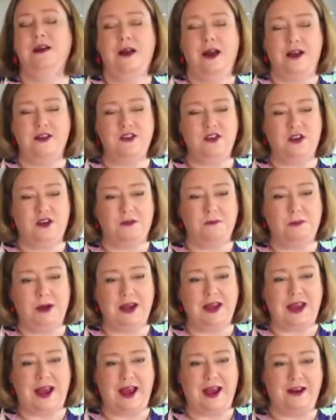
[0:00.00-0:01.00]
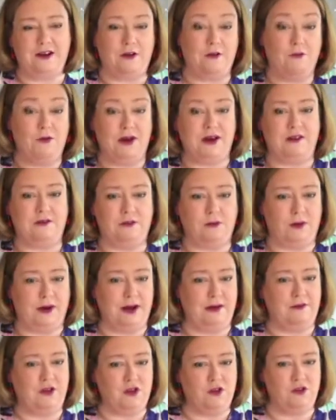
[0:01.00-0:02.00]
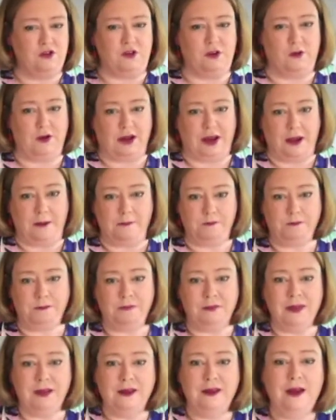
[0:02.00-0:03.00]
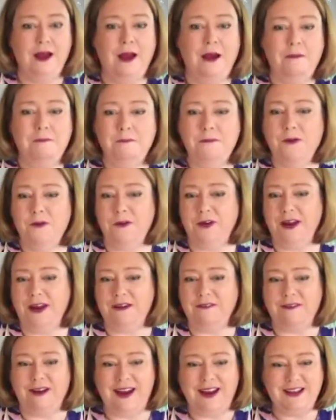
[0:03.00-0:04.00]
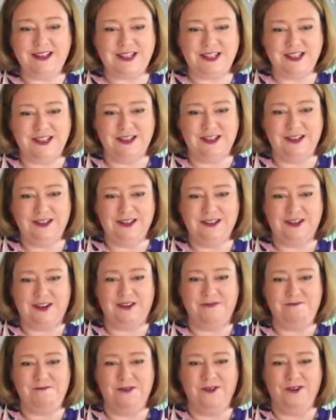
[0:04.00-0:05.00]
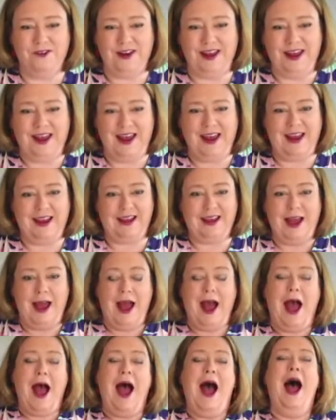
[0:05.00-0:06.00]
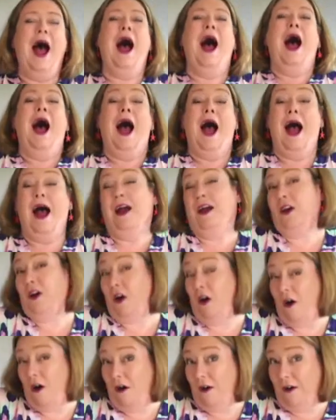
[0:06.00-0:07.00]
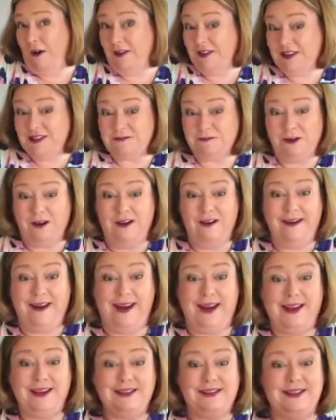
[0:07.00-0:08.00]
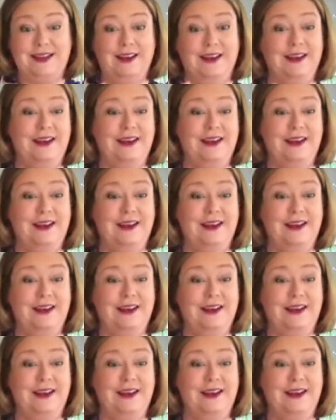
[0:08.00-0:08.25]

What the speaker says: and you can make head ready for whenever you're doing it. Morning, Rachel. Good morning. Cons-wise,